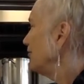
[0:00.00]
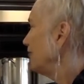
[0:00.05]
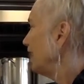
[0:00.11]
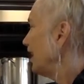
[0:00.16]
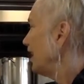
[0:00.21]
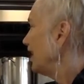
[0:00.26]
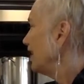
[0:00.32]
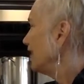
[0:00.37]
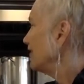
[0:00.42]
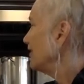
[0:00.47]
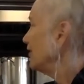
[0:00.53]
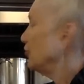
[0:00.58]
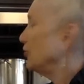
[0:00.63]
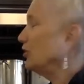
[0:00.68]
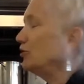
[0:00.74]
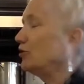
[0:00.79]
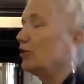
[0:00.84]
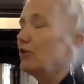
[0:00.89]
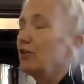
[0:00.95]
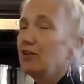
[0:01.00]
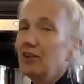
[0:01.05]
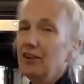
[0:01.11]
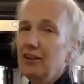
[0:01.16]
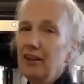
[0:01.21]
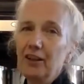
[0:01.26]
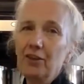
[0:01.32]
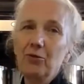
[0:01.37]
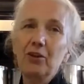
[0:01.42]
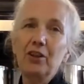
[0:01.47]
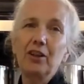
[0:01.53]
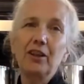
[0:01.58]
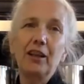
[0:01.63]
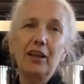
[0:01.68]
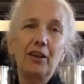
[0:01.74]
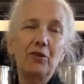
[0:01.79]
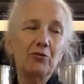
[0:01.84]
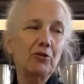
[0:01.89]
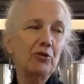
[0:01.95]
fats, which are liquid
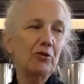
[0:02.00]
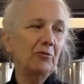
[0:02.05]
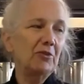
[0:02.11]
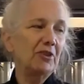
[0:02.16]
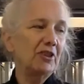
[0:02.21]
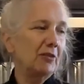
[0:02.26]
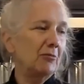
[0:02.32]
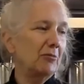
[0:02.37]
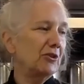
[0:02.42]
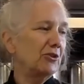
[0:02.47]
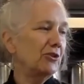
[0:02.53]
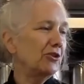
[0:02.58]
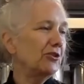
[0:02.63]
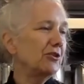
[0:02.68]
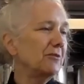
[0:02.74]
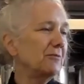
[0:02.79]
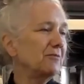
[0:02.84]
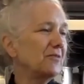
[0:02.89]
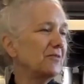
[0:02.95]
at room temperature.